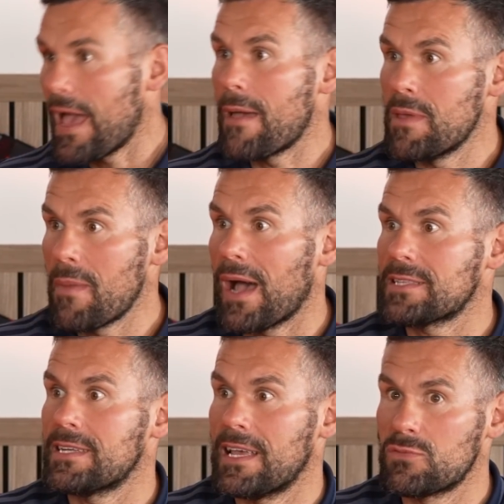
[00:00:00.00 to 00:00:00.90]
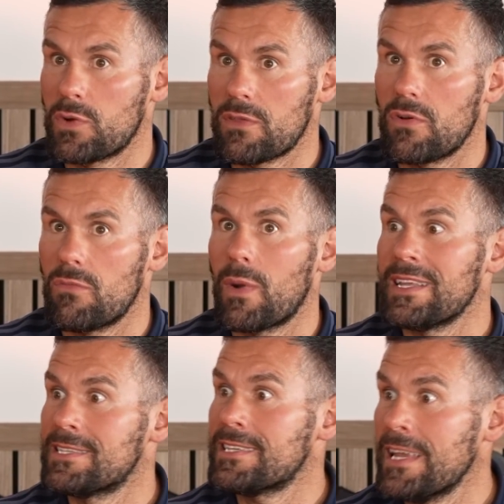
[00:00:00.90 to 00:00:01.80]
Emi Martinez would have thought, well,
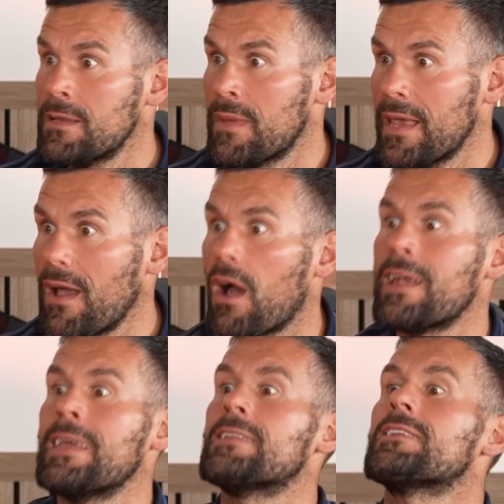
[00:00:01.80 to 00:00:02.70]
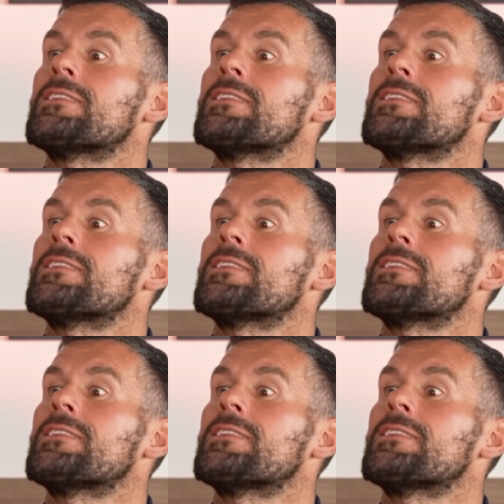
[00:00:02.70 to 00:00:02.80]
he's seen me. I need to